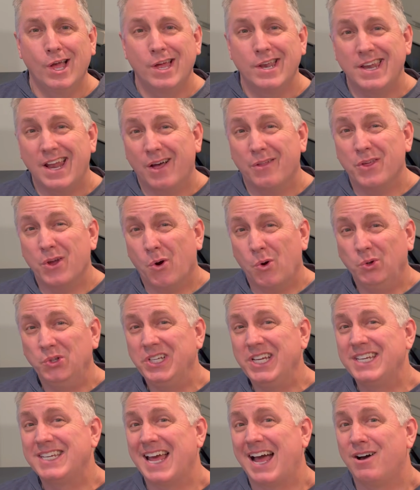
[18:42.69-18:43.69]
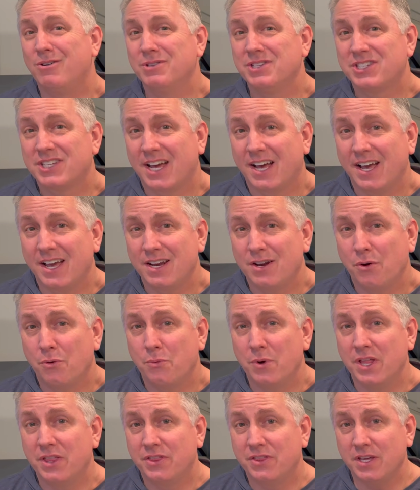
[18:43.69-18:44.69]
Now, the only downside
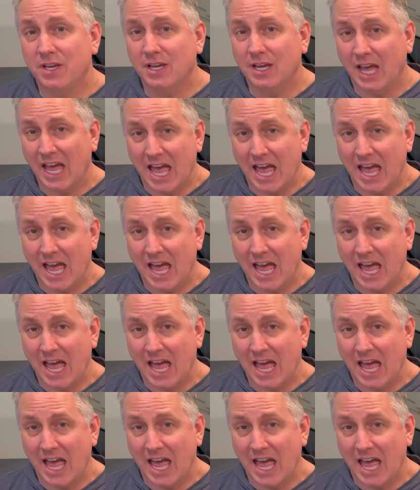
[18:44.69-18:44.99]
with the